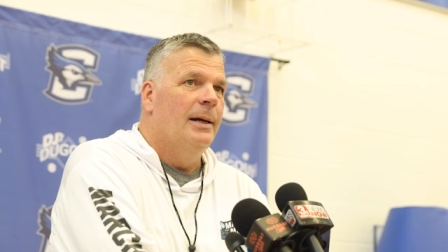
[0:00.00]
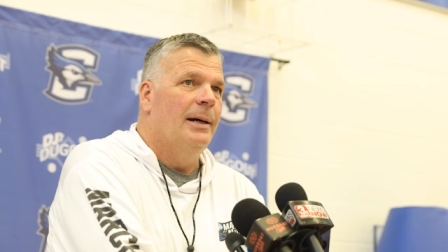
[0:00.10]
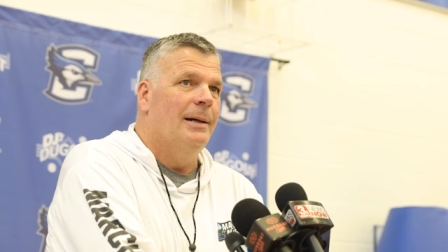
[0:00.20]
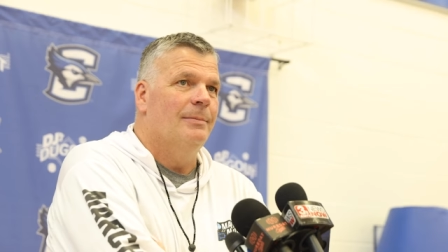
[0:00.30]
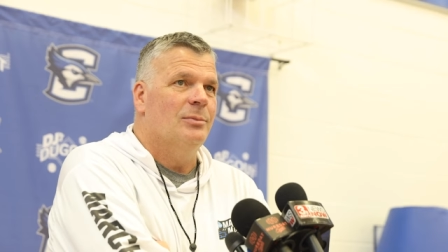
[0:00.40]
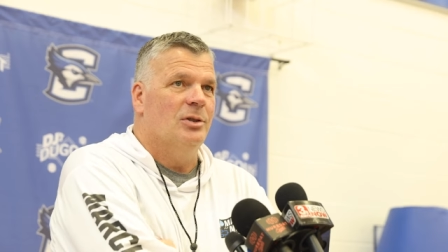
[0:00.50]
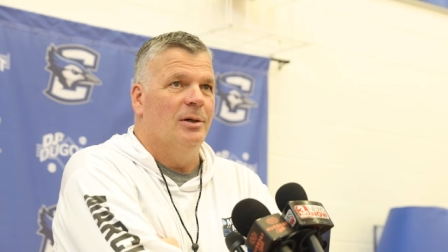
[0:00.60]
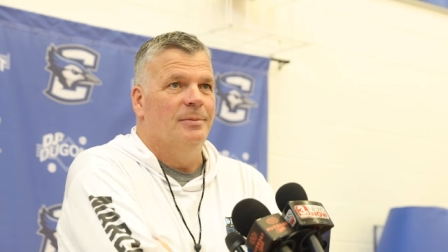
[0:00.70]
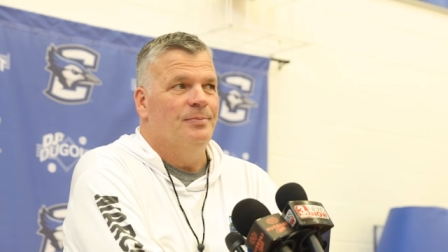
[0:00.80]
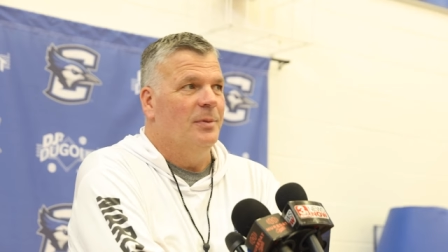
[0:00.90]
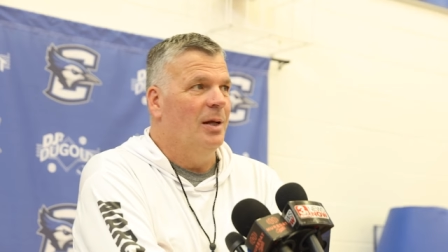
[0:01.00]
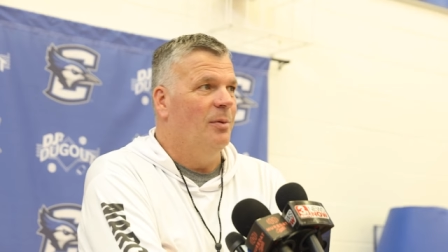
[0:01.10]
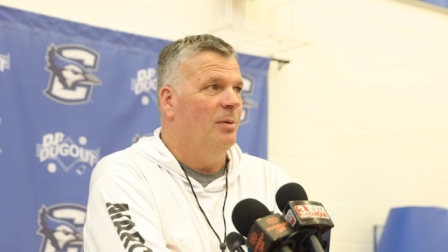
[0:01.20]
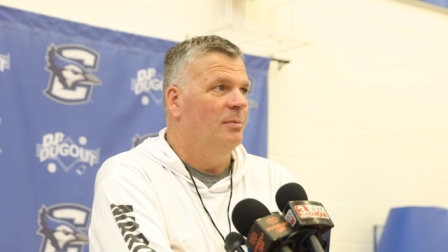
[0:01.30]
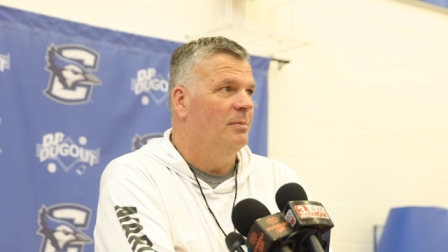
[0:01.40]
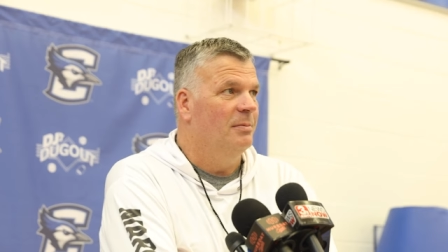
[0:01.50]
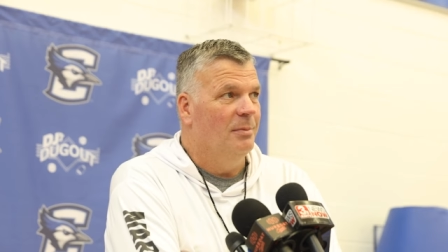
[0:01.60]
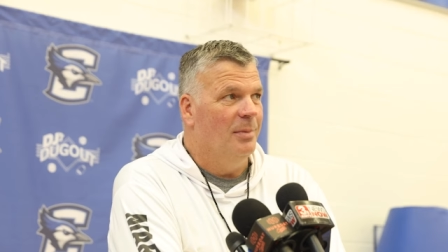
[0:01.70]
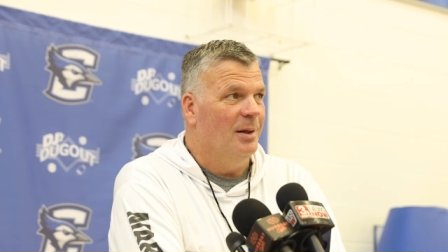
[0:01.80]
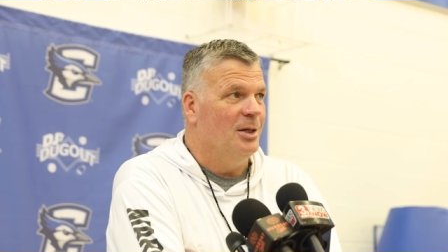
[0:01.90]
At
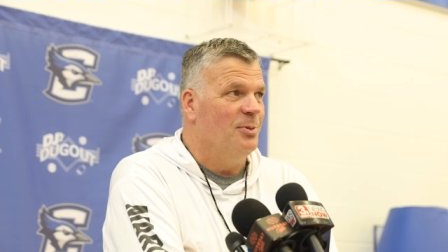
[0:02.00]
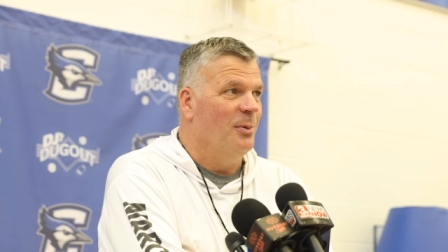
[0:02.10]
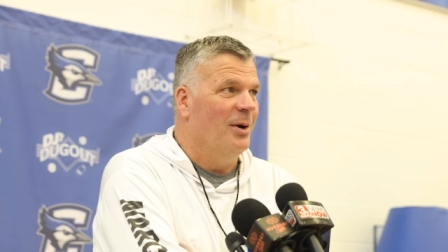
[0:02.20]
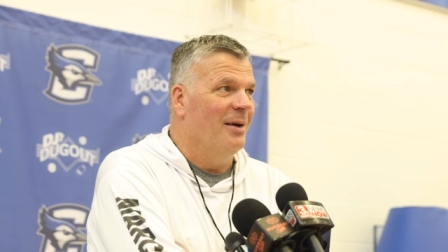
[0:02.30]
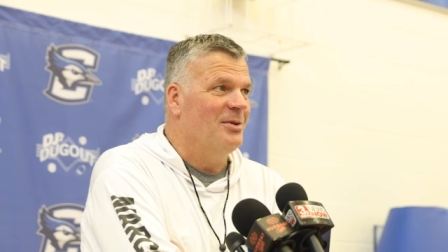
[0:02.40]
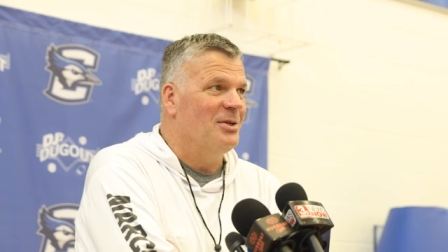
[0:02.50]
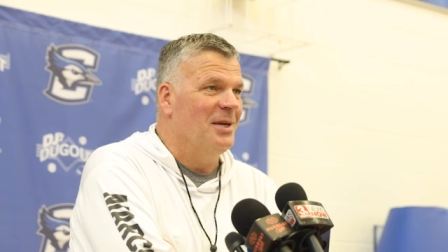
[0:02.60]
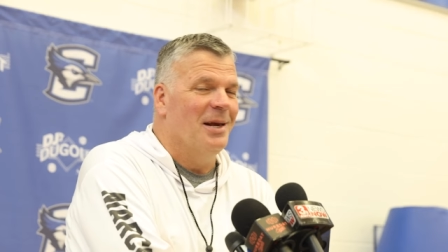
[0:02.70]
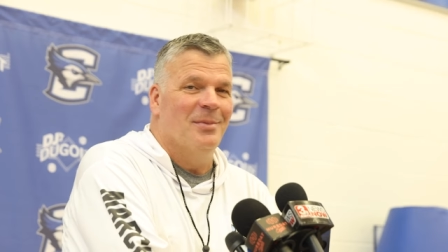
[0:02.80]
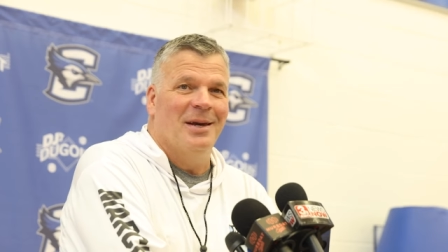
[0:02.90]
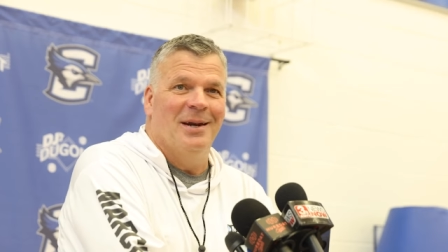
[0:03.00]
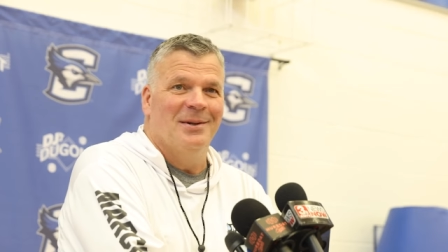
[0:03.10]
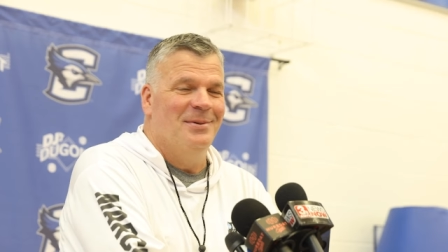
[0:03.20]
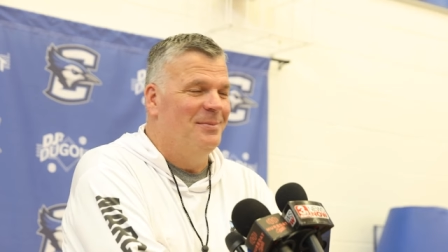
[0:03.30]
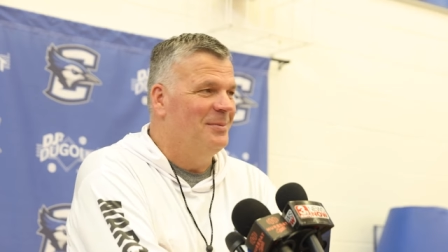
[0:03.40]
least we won't have to see them again